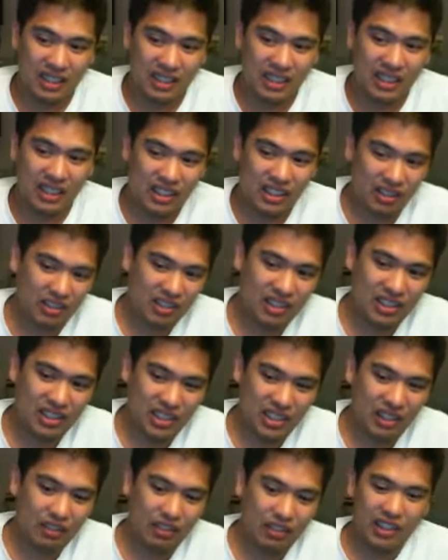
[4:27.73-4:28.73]
he throws
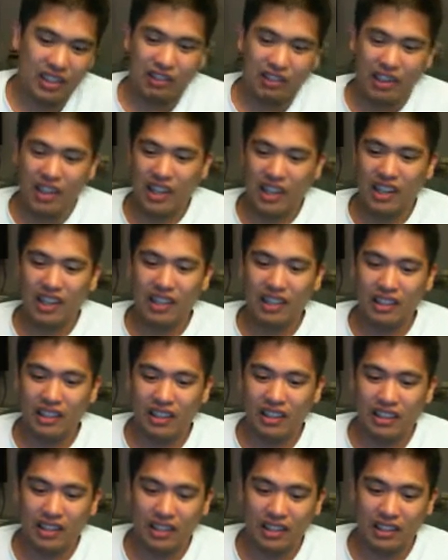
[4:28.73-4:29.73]
an overhand right,
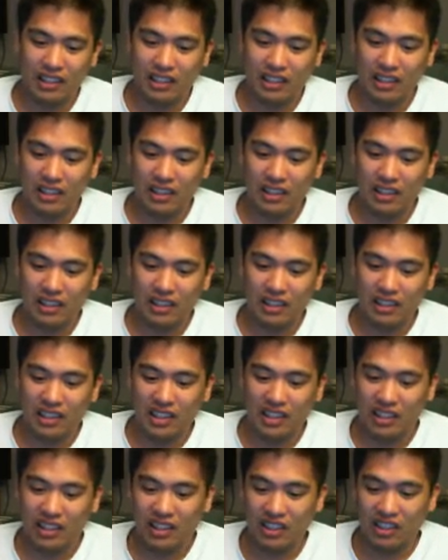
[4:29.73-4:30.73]

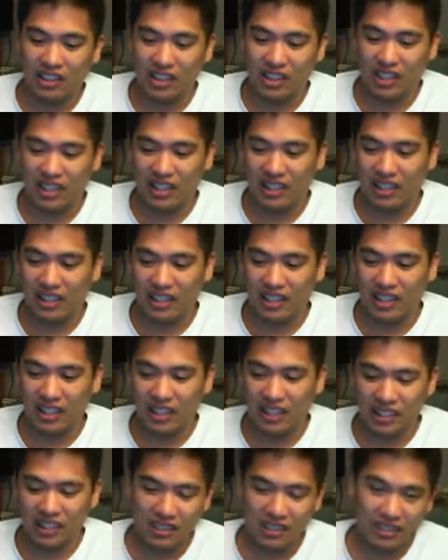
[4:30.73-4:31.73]
and
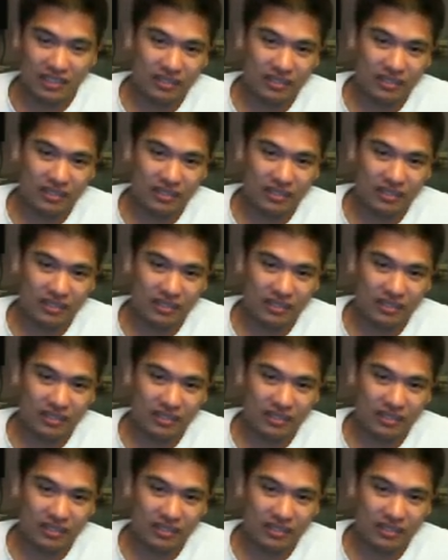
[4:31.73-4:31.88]
then